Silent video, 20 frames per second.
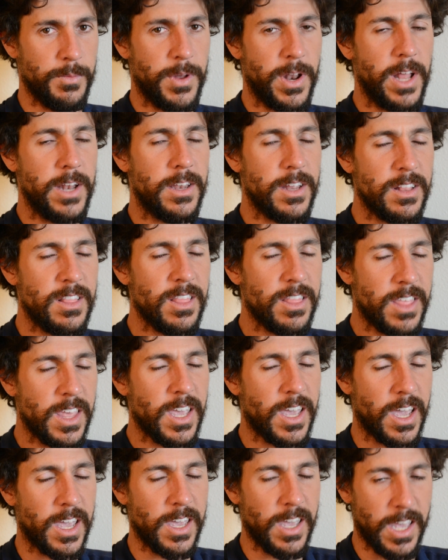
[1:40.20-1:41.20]
but I didn't
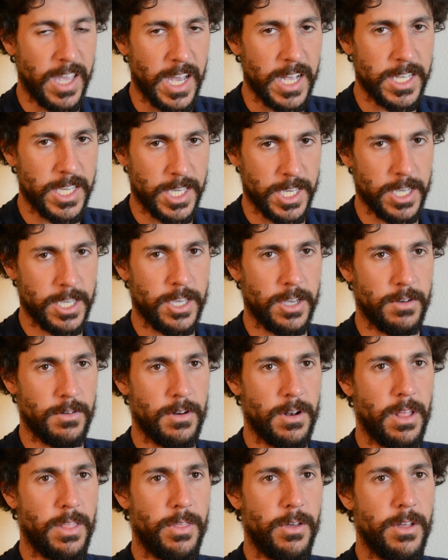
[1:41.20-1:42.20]
think I could get 600.
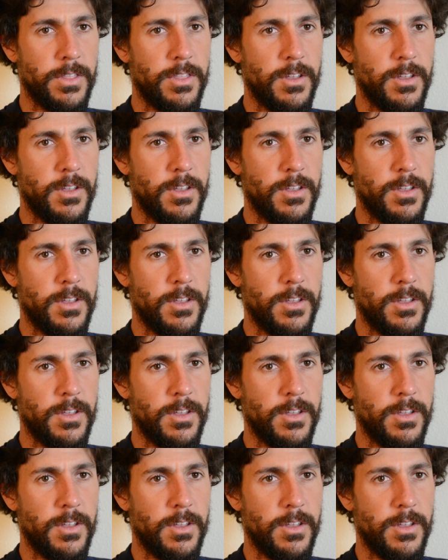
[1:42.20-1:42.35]
I thought